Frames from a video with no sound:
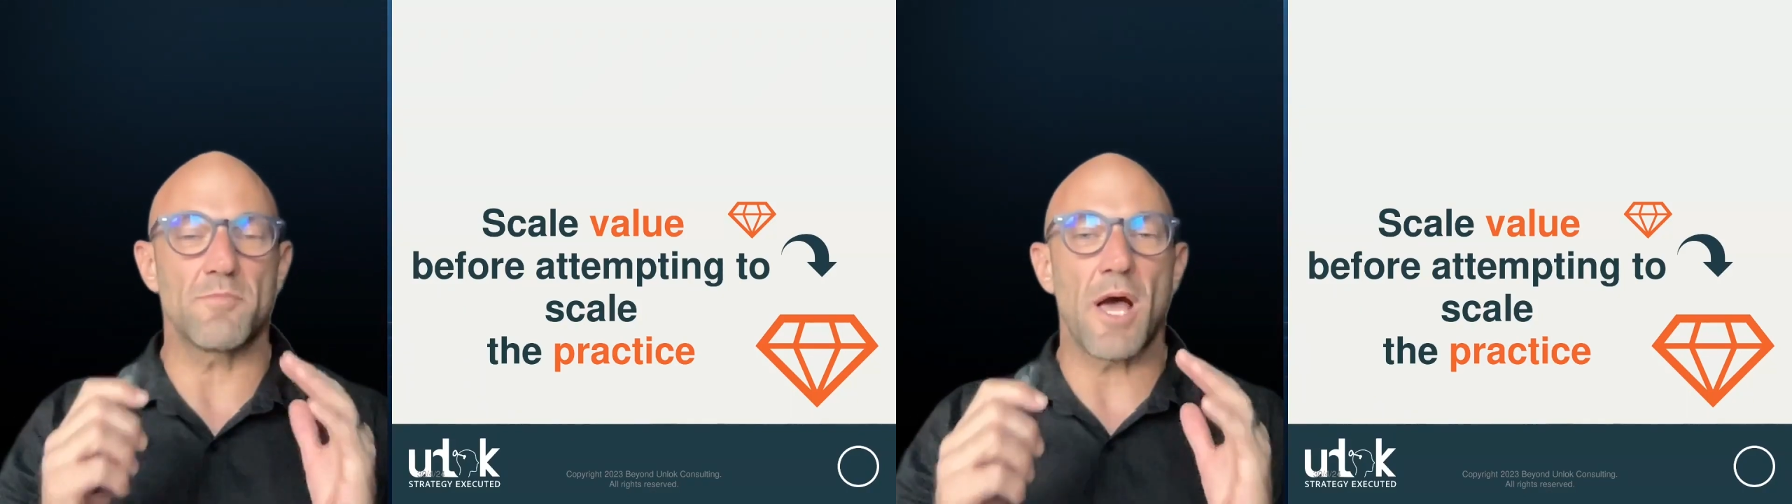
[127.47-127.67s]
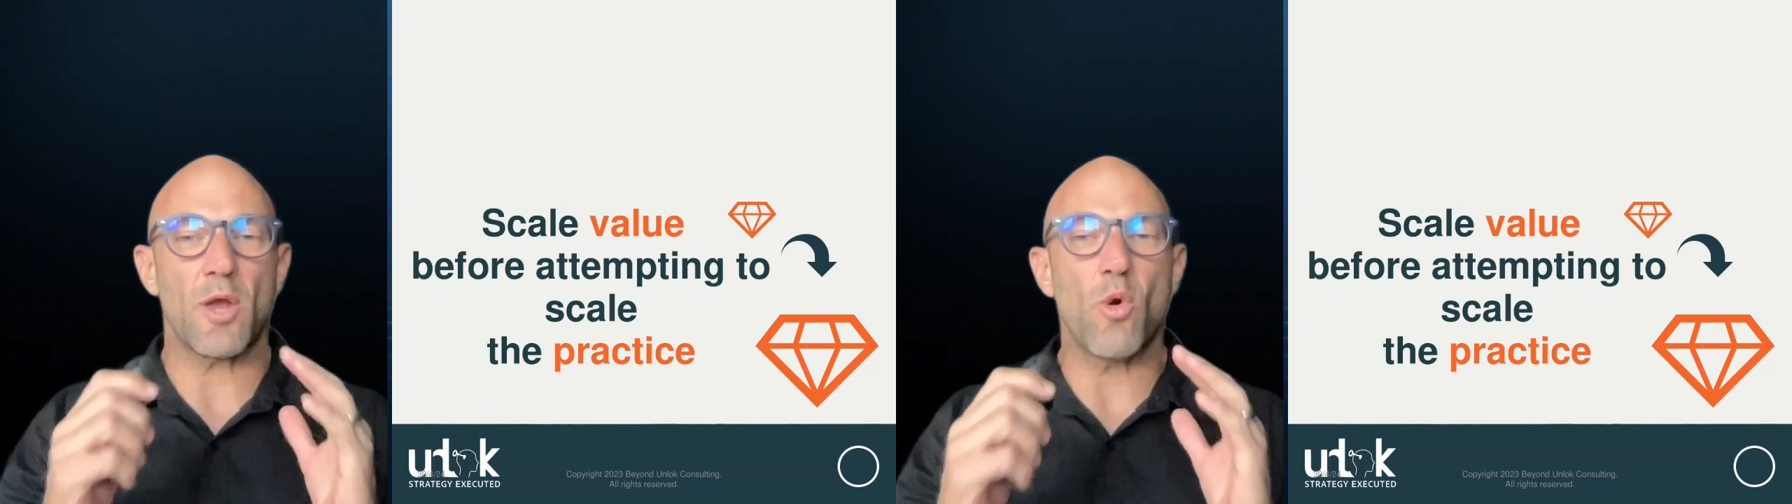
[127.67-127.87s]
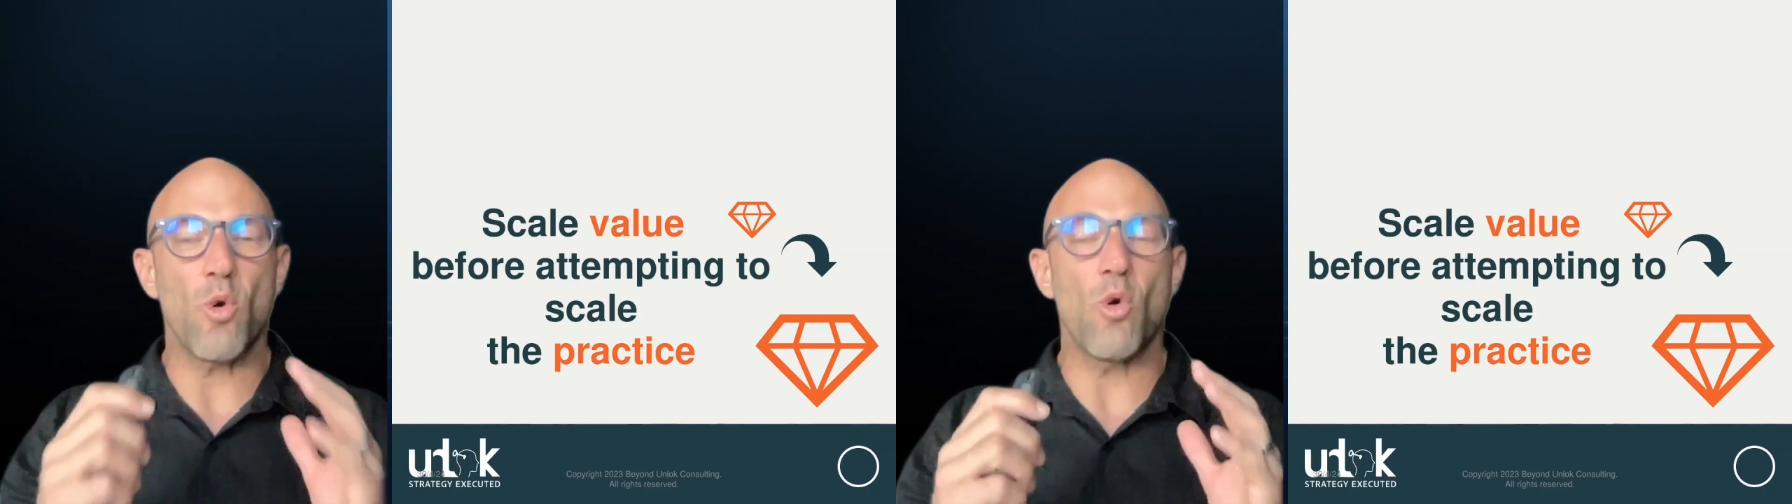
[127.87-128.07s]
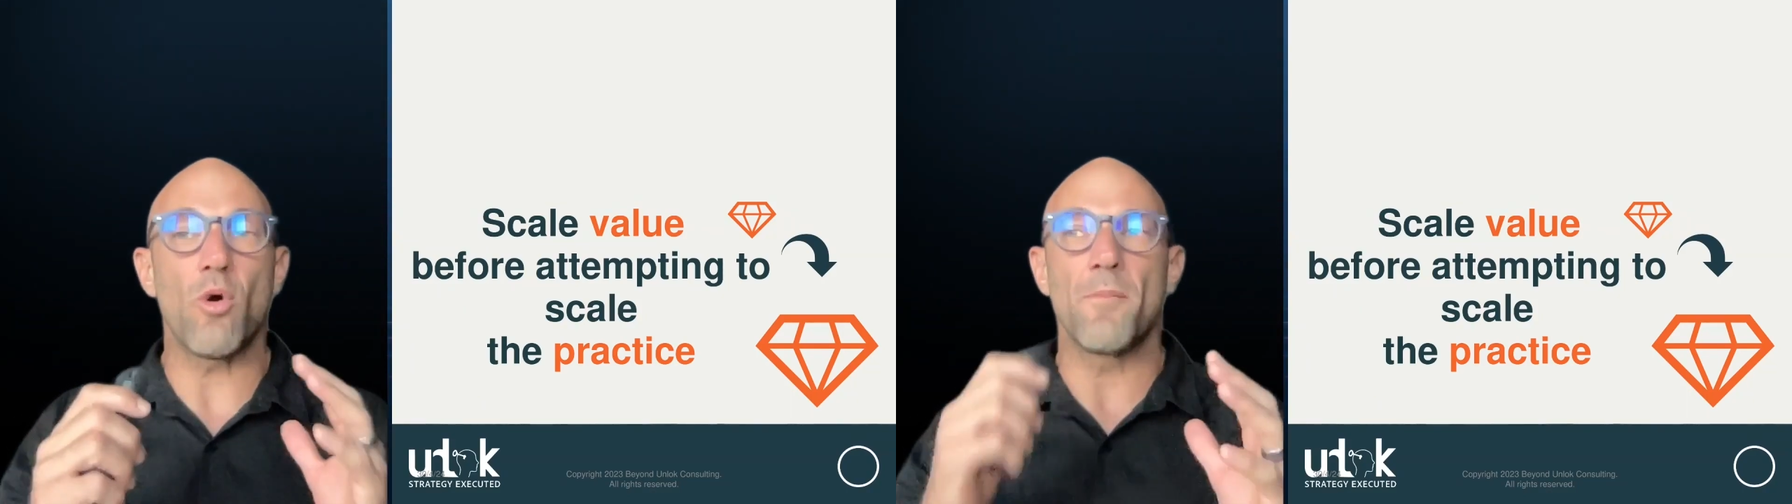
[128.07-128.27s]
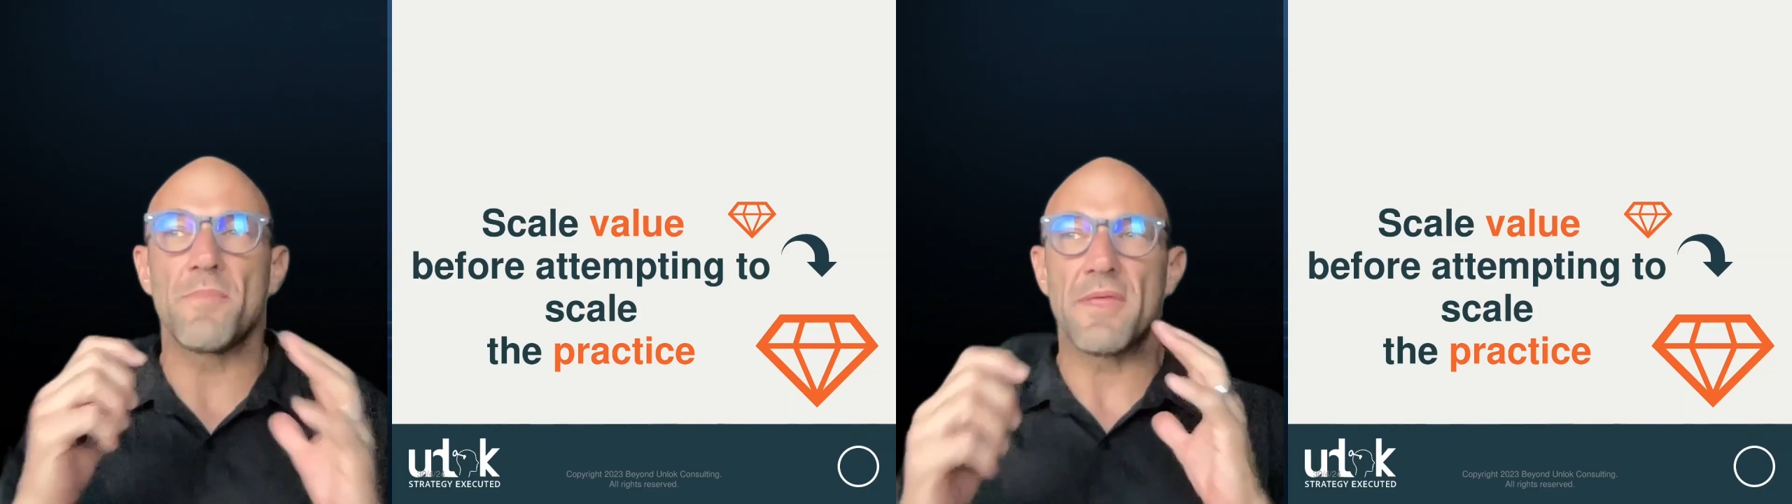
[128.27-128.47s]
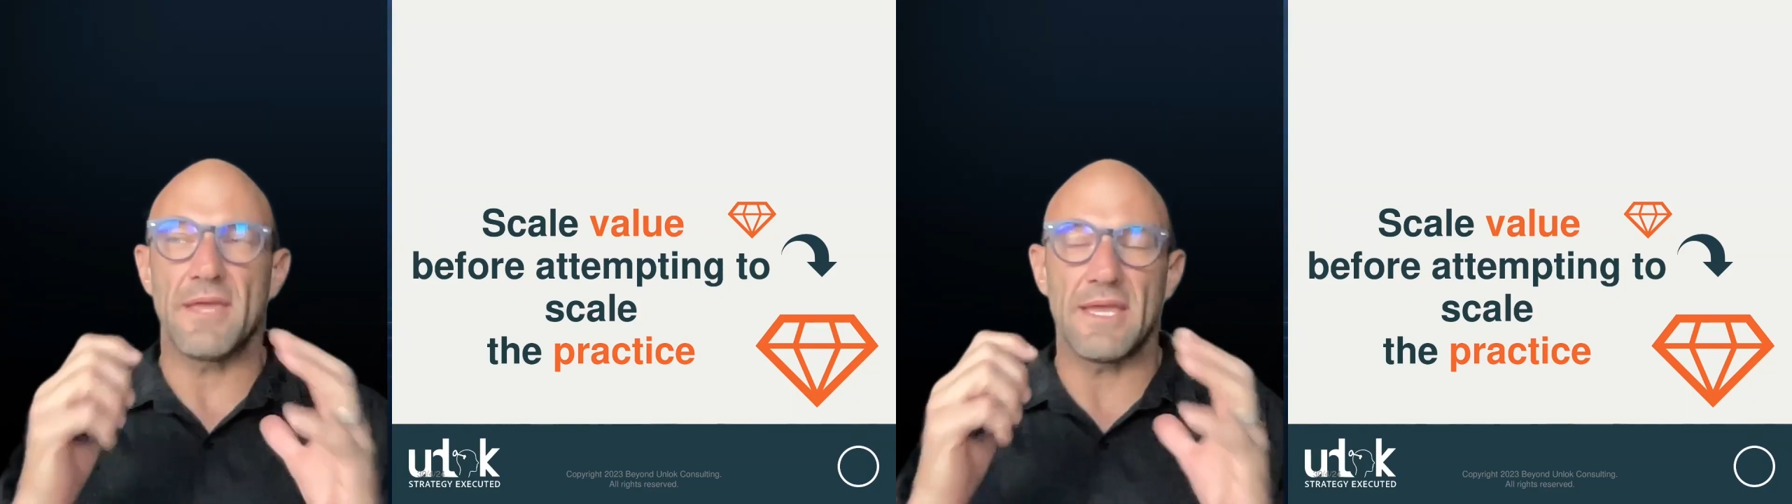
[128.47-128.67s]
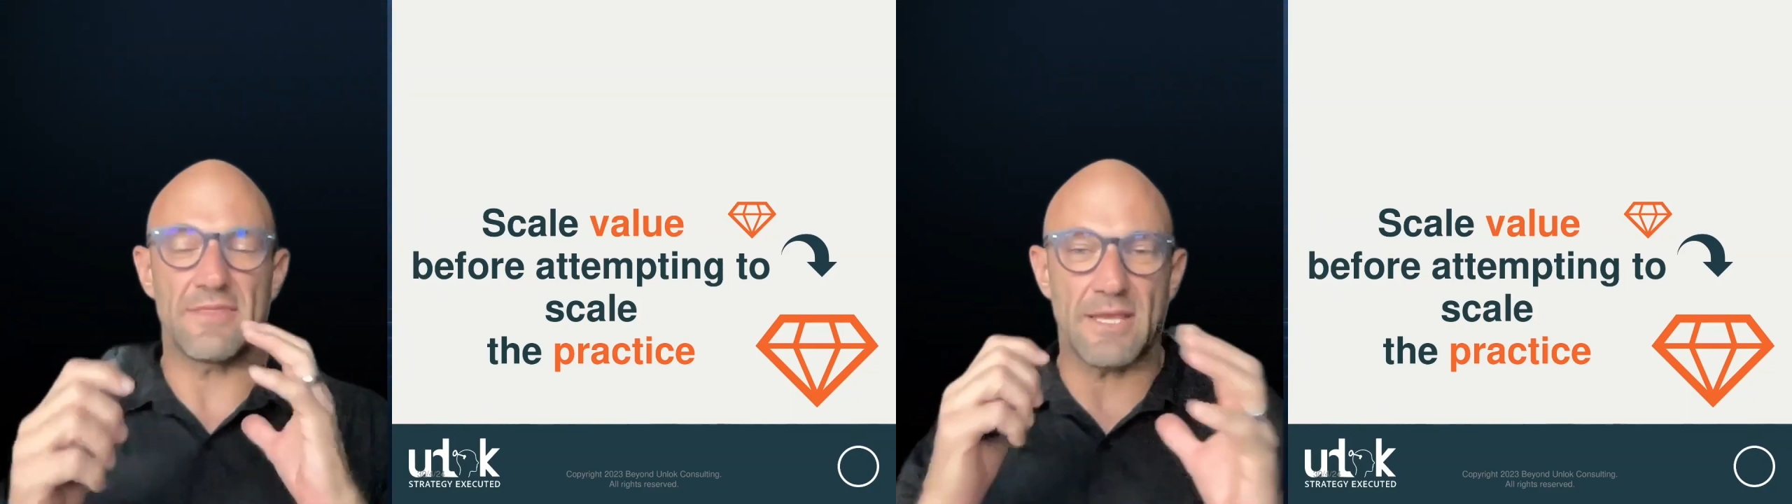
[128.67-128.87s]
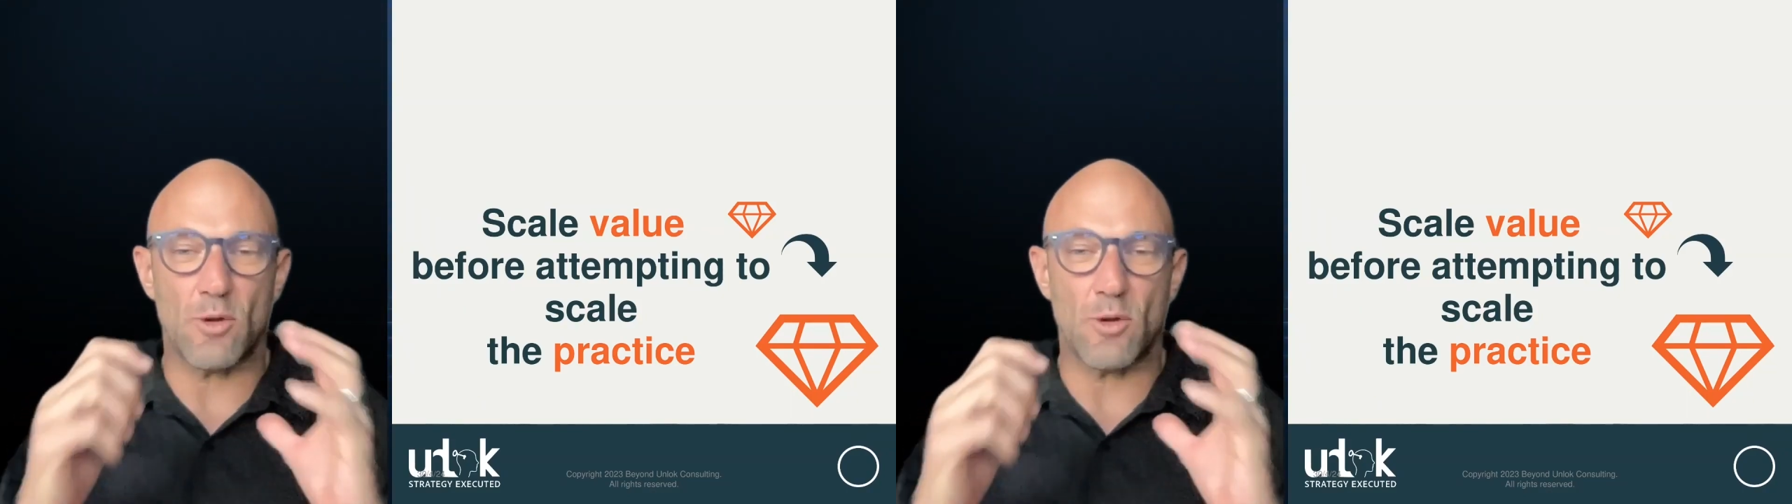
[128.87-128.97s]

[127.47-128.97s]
the